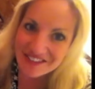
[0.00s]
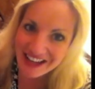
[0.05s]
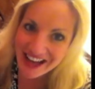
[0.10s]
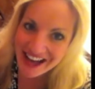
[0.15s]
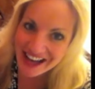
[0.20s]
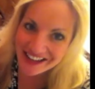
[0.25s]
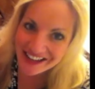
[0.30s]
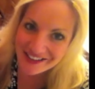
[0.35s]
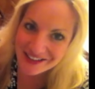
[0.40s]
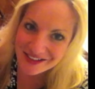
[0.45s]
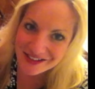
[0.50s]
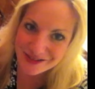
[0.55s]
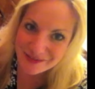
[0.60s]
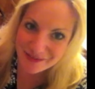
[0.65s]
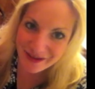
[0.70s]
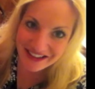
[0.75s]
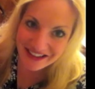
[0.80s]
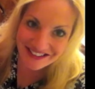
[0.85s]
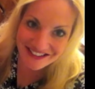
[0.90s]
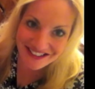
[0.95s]
added the
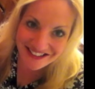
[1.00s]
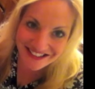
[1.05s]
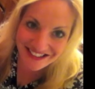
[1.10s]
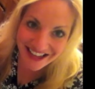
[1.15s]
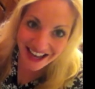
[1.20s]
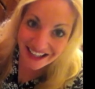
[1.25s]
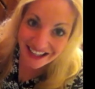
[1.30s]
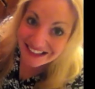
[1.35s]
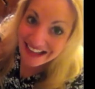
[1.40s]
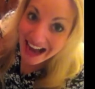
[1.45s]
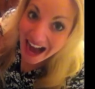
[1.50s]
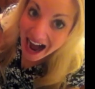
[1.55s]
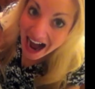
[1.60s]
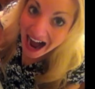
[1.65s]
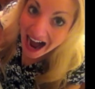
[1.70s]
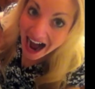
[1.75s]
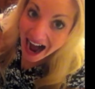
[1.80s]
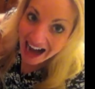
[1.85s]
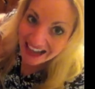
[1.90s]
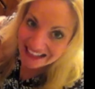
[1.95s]
spices yet.
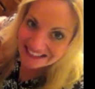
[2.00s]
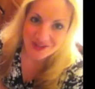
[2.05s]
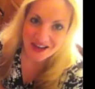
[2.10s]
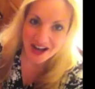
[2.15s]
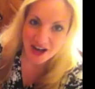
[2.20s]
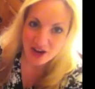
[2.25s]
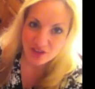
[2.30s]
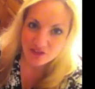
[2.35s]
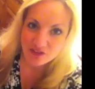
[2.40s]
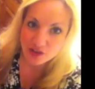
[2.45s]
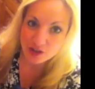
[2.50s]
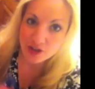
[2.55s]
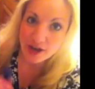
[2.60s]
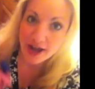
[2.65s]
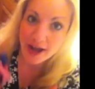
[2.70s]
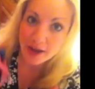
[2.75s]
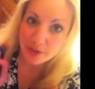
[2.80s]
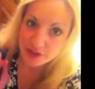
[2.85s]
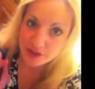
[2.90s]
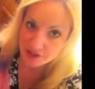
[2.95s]
Now for
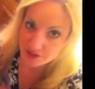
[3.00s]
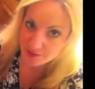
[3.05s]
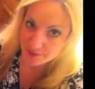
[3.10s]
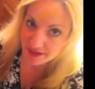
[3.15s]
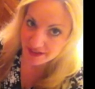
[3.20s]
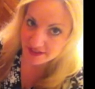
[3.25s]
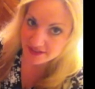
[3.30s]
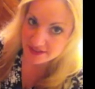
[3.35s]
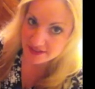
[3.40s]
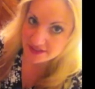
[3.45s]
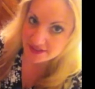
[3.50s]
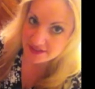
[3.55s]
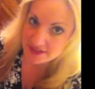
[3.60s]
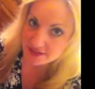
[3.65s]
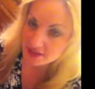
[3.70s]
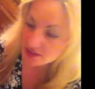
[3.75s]
our spices.